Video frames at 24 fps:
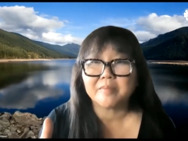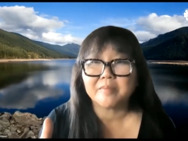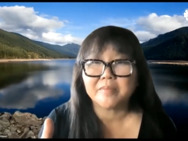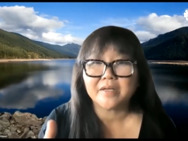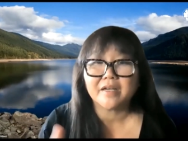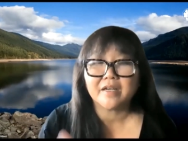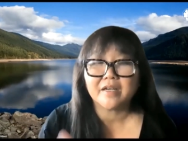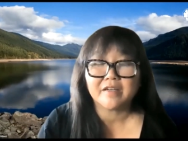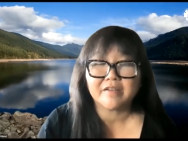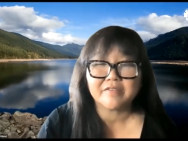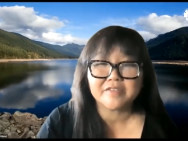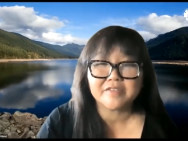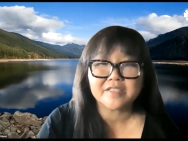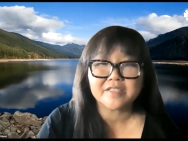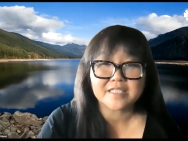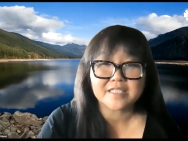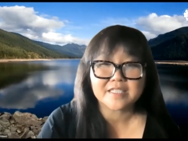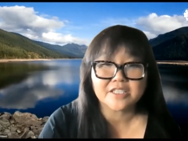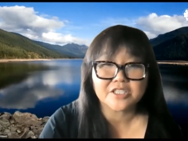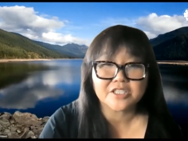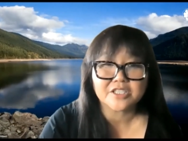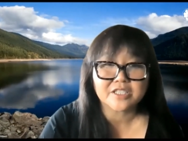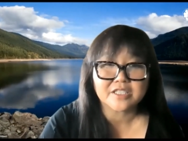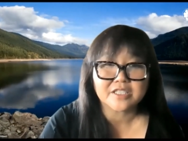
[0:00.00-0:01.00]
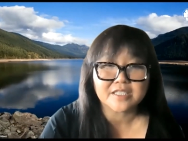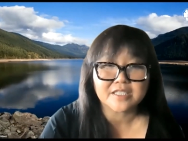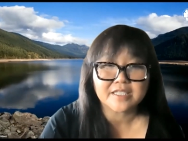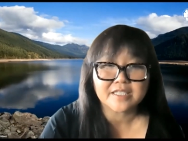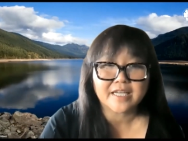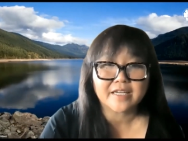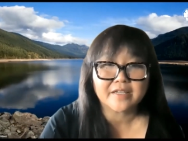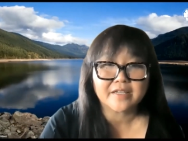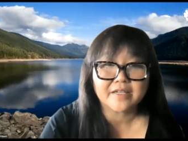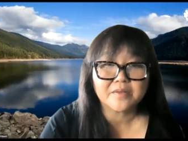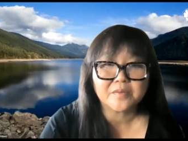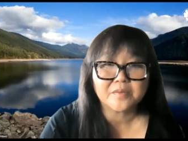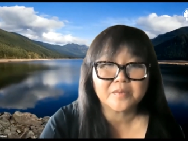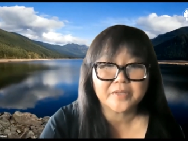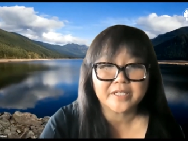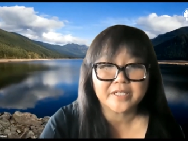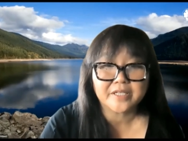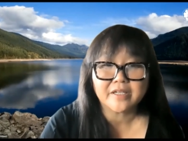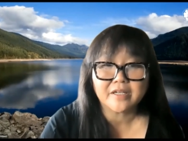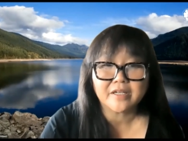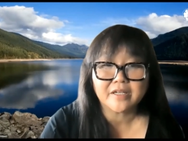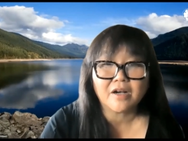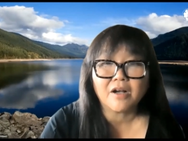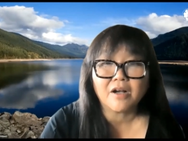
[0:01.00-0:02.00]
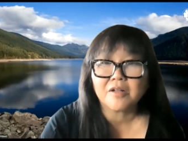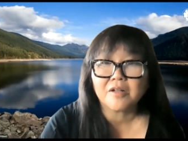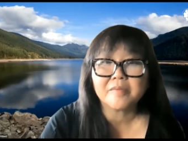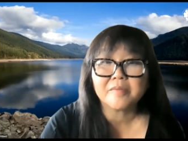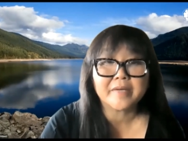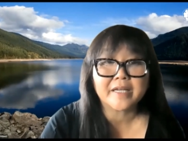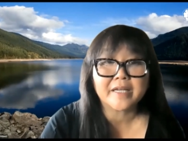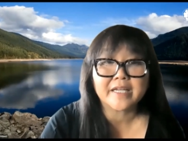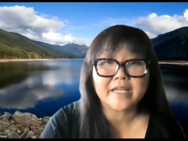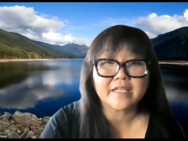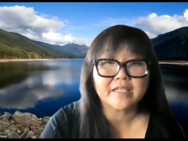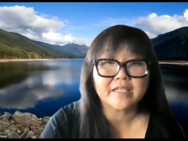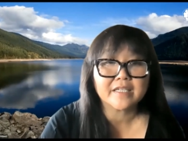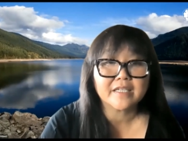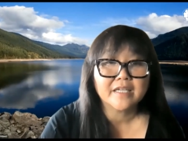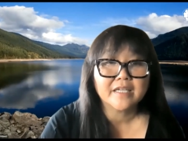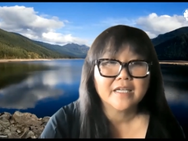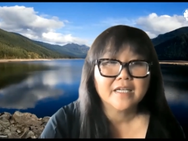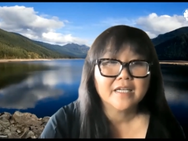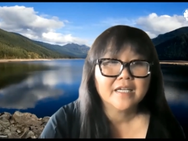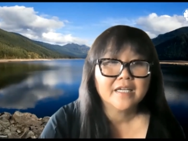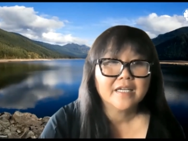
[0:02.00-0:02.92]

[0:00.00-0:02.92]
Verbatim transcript: web of decisions that we all make.